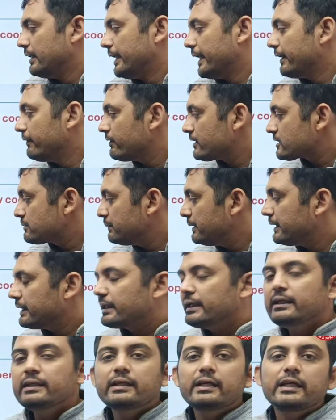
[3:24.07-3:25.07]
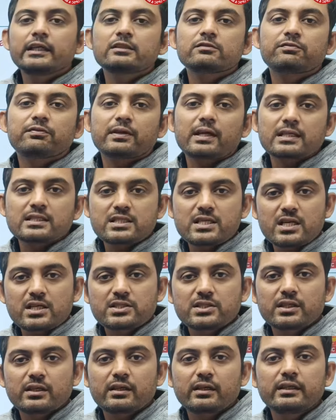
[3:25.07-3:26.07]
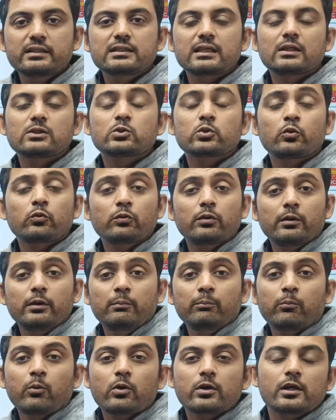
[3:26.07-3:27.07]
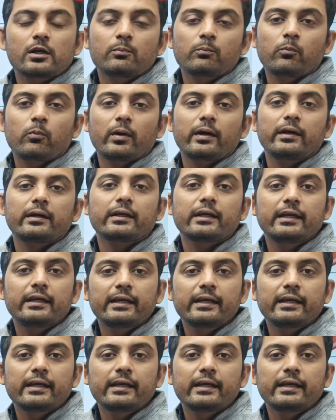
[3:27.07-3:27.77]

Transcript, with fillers: Investment in the infrastructure is also important point.